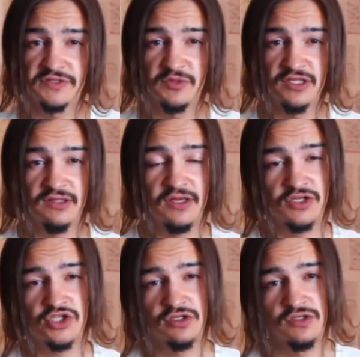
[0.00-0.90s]

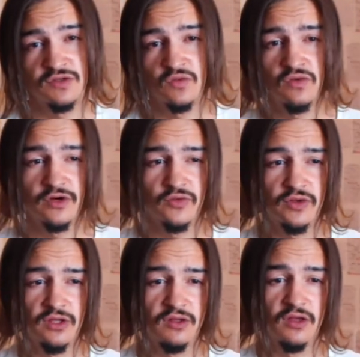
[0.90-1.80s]
meditation where
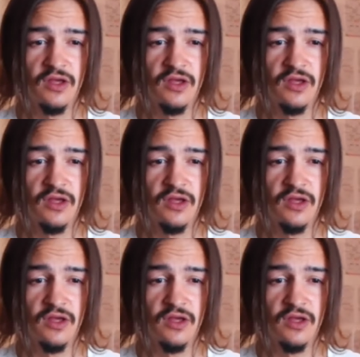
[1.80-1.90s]
we